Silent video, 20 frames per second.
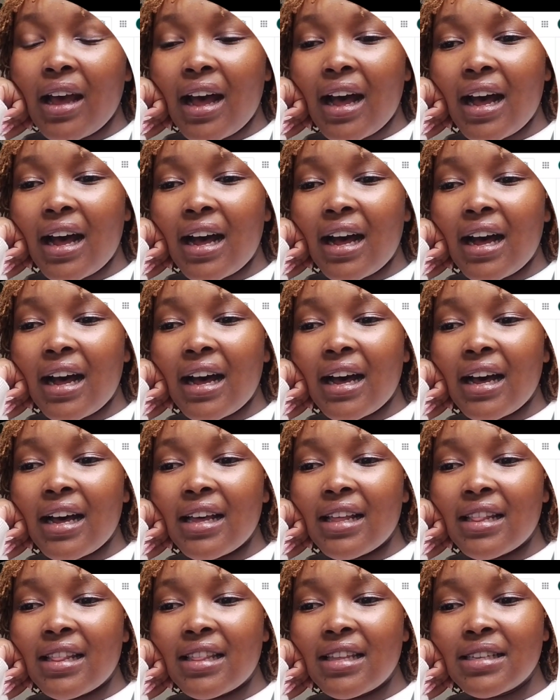
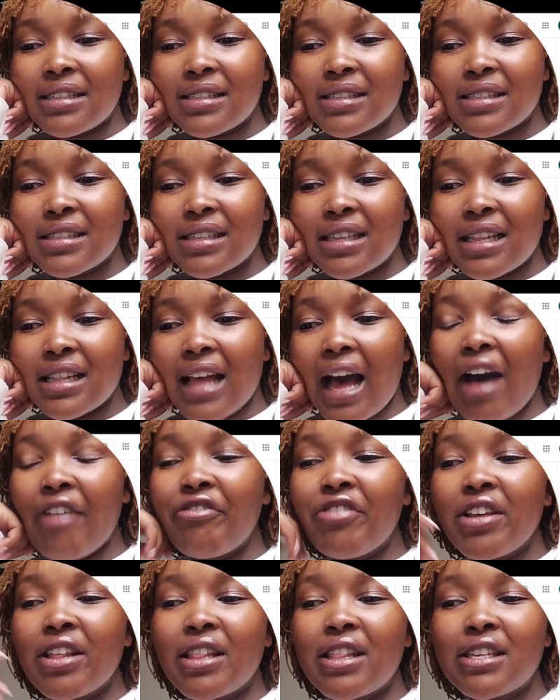
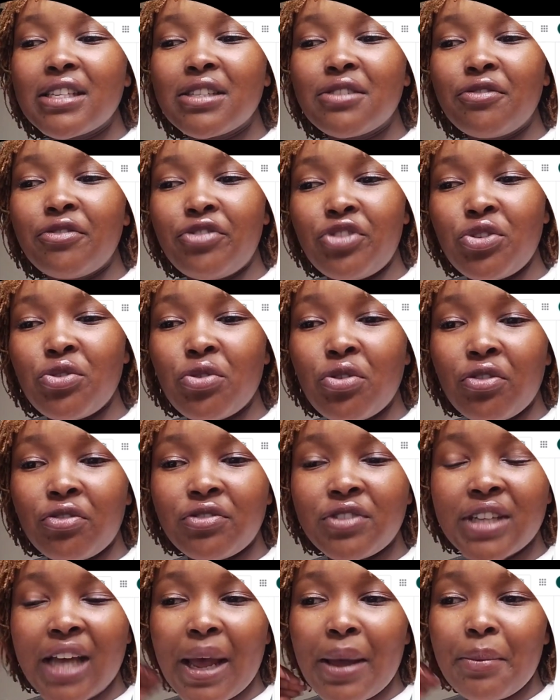having this view
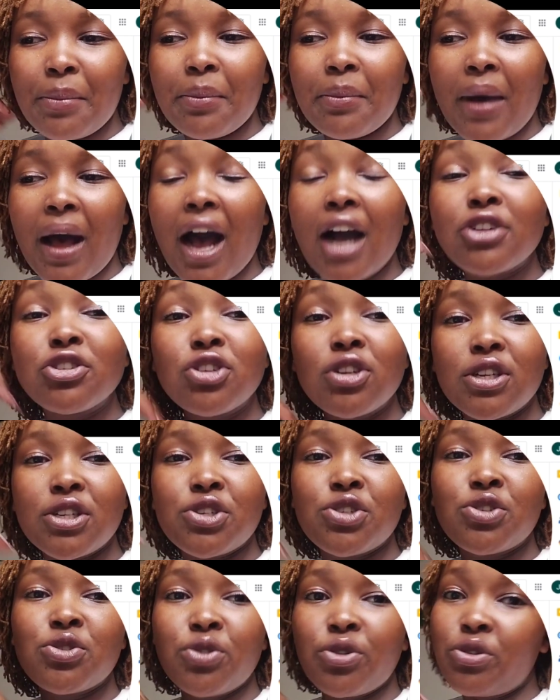of time actually
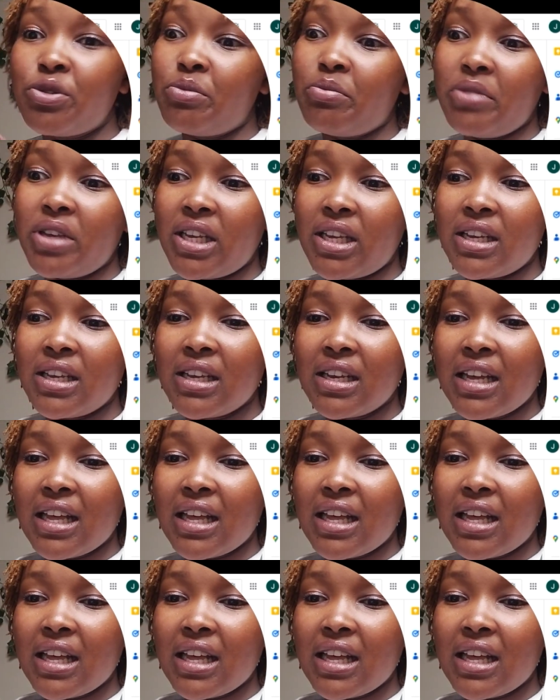showed me